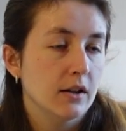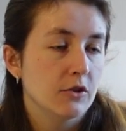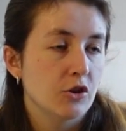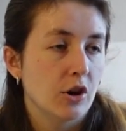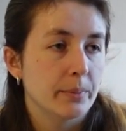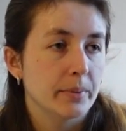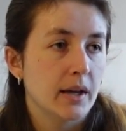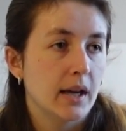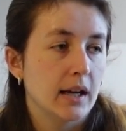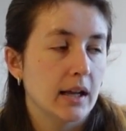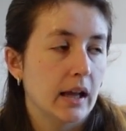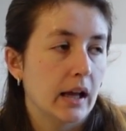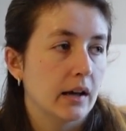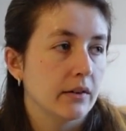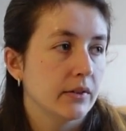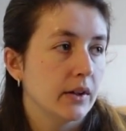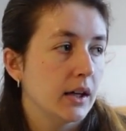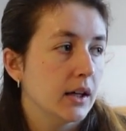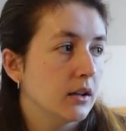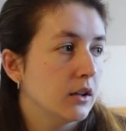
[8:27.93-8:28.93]
Tropicana
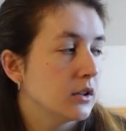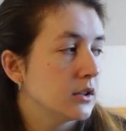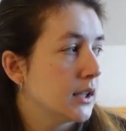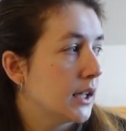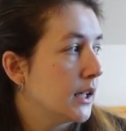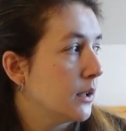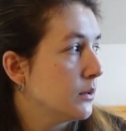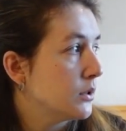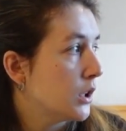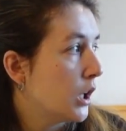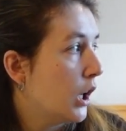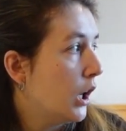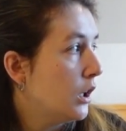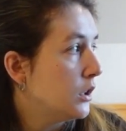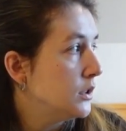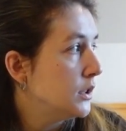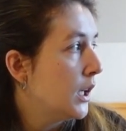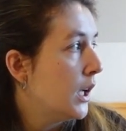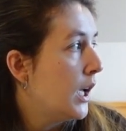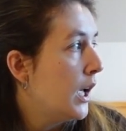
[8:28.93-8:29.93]
Cafe it looked like it was
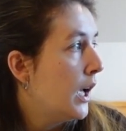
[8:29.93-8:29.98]
called.